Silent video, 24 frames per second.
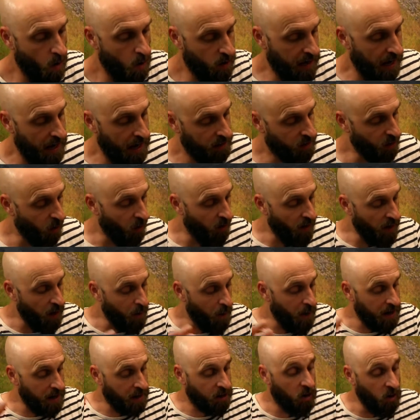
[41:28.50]
Okay. Throw that
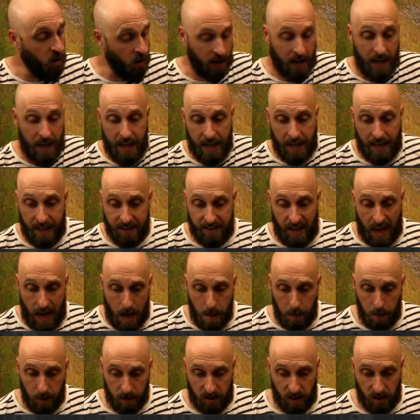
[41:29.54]
away. Good. He's
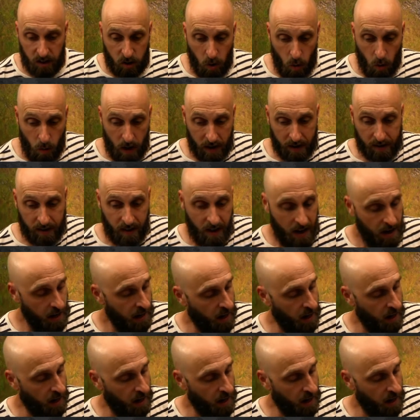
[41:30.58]
able to do it.